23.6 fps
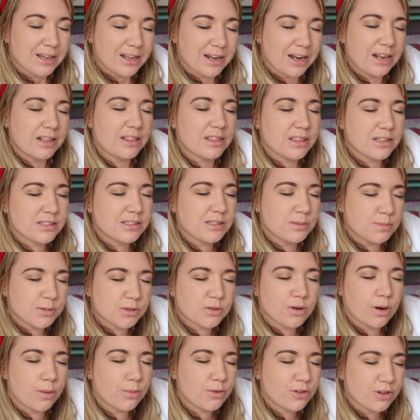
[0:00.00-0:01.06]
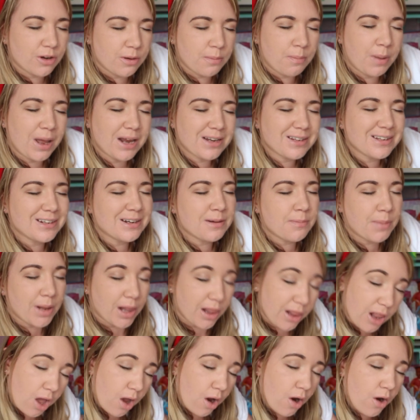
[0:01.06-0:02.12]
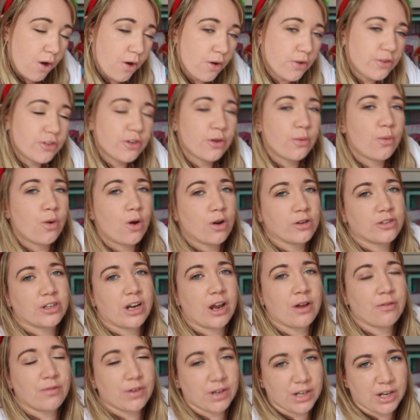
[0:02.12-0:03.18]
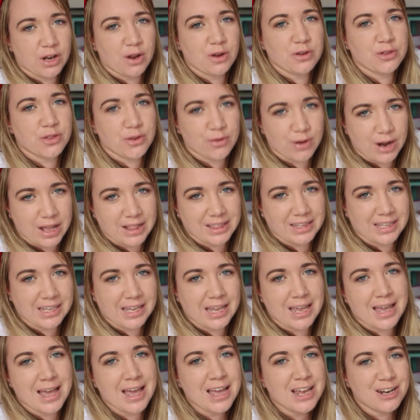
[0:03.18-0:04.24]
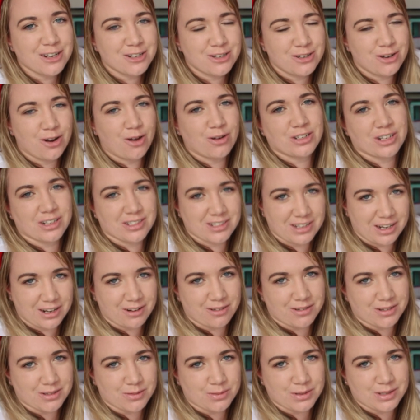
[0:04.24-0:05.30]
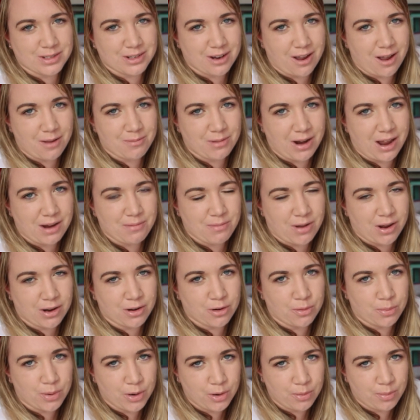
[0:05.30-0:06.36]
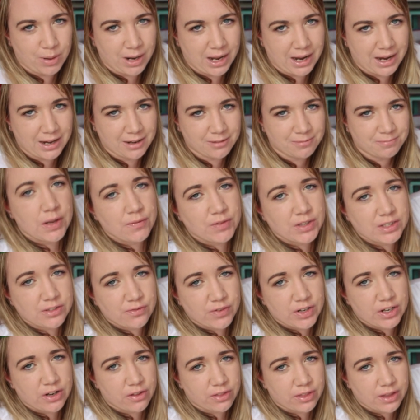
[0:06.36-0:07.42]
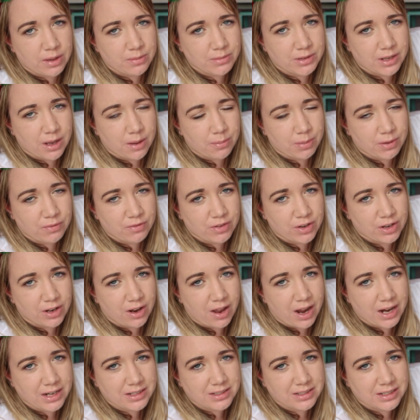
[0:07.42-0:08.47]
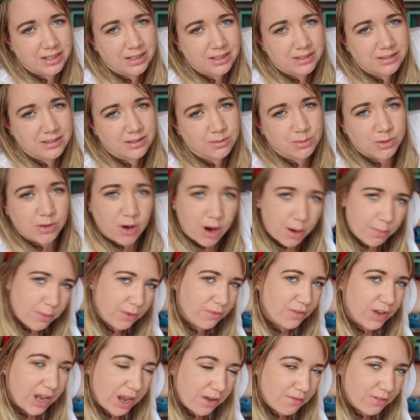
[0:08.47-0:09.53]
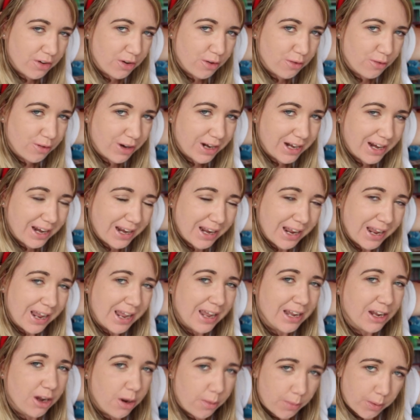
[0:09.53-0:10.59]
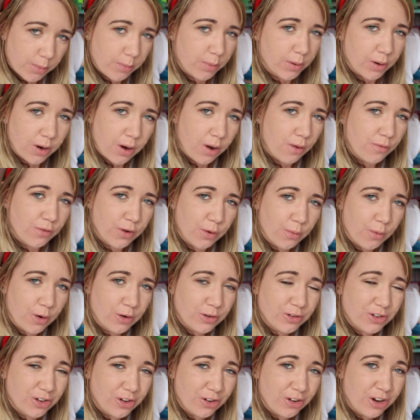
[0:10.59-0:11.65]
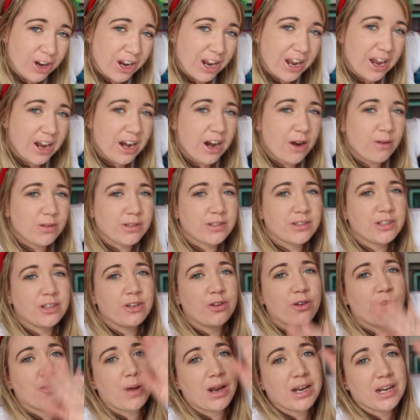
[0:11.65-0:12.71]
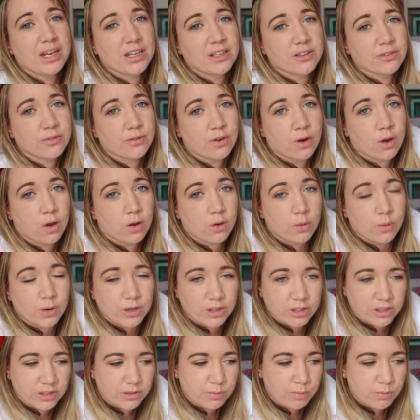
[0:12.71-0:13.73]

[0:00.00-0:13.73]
Click the subscription button below to watch our videos throughout the year, not just at Christmas time like Michael Bublé. Give this video a thumbs up if you liked it, subscribe if you haven't already, comment below if you want to, and I'll see you in my next vlog, which